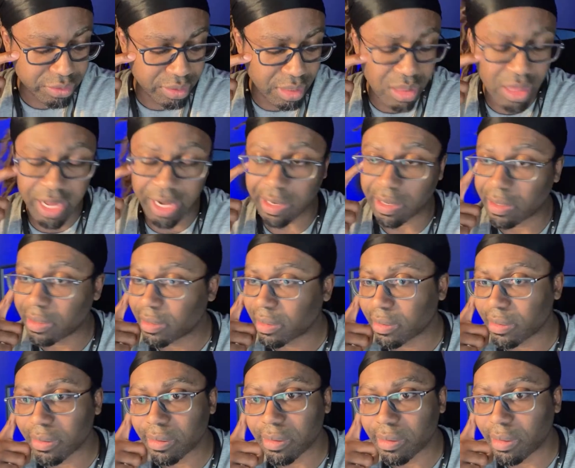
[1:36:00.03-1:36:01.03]
there
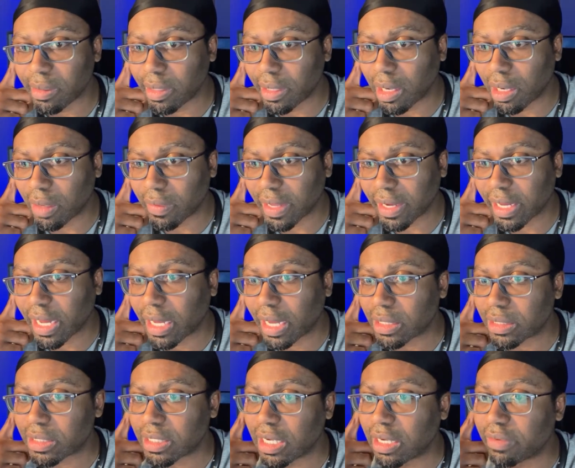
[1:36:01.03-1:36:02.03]
and all that kind
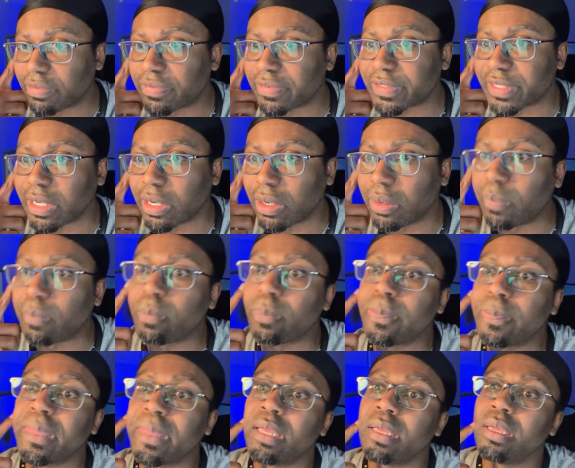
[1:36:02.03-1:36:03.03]
of stuff. So
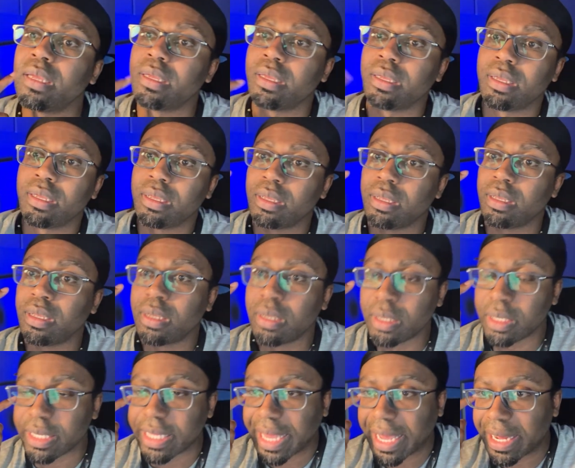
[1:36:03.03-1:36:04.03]

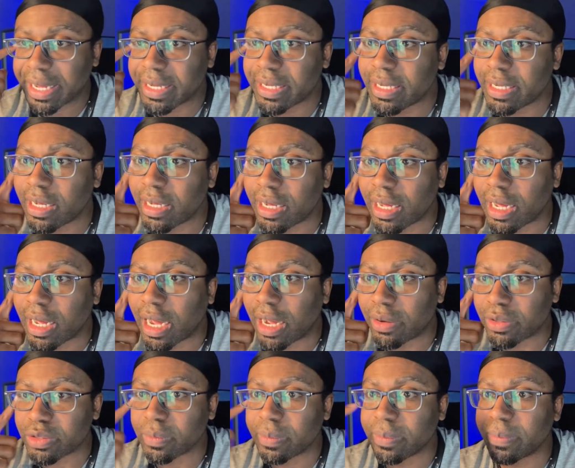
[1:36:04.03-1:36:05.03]
yeah,
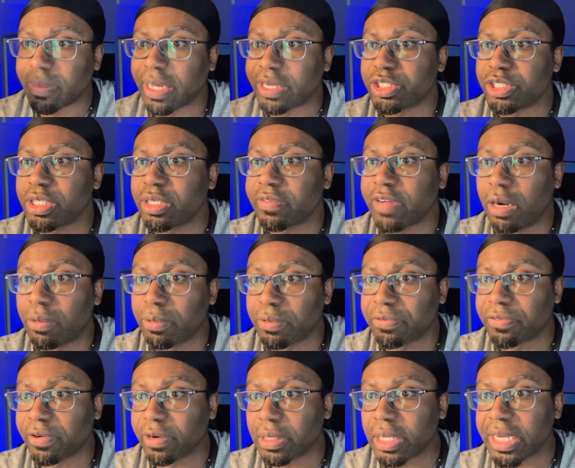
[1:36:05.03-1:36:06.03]
I should have gone with
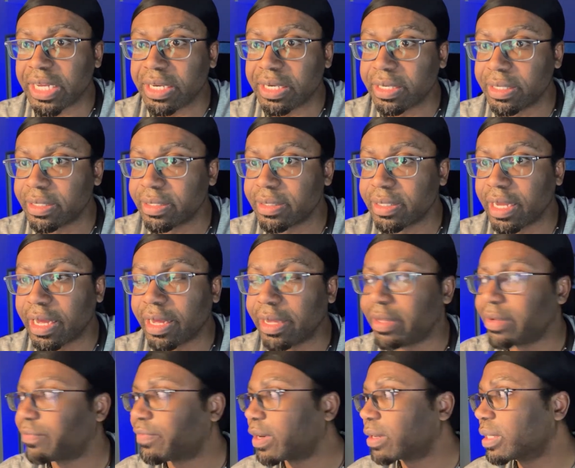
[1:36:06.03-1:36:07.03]
Ferline.
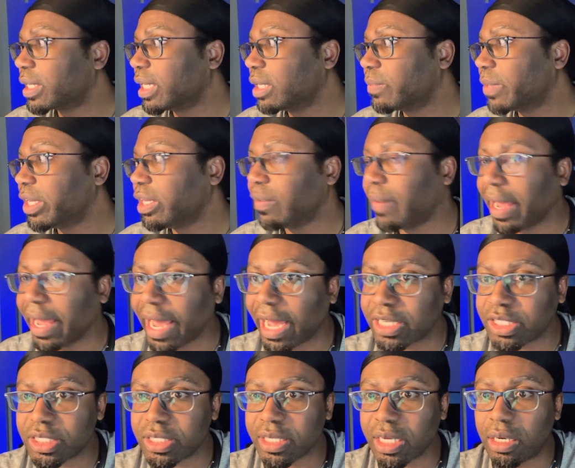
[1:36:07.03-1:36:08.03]
Ferline, where you at? I
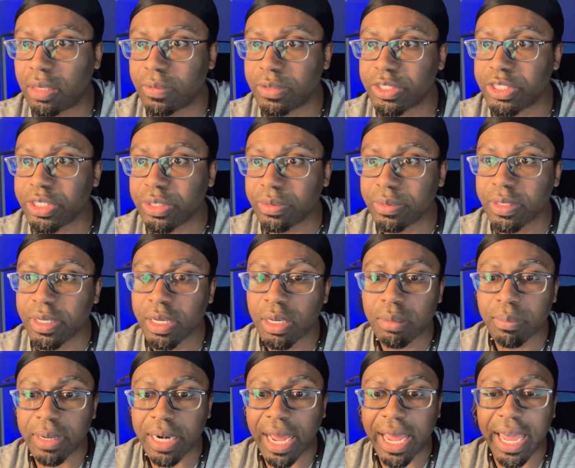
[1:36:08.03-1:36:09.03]
should have gone with you,
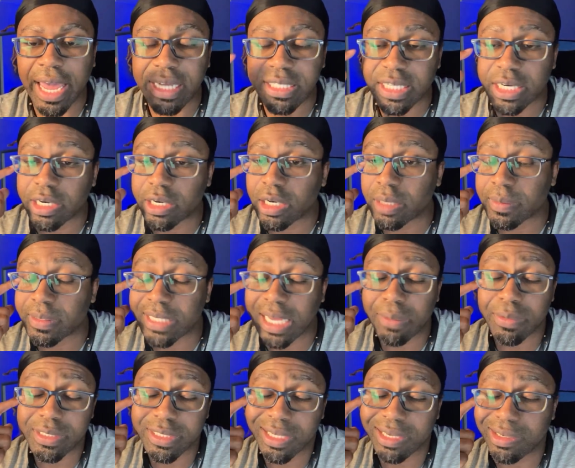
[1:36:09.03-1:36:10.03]
but I had to hurry up because I
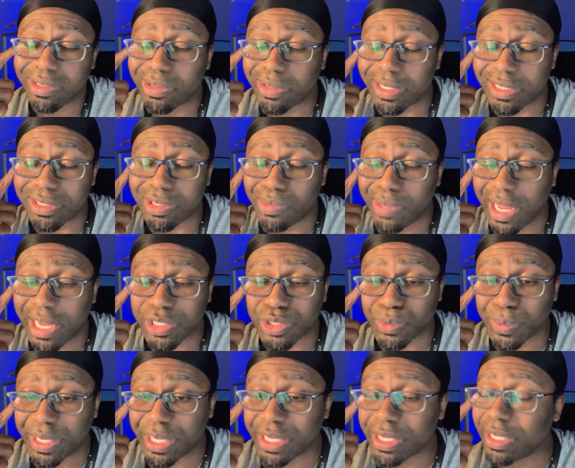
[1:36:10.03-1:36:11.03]
wasn't gonna do it until next
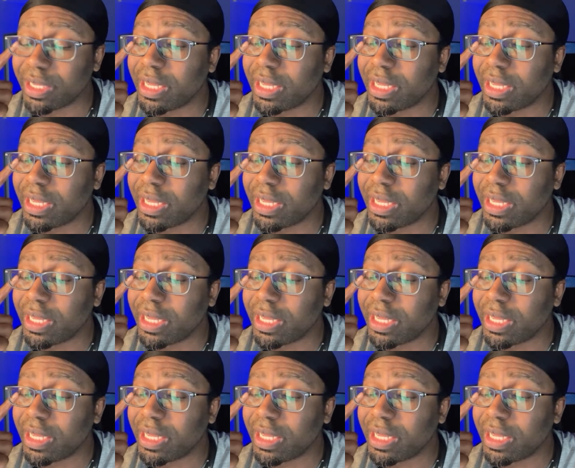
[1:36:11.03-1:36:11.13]
week.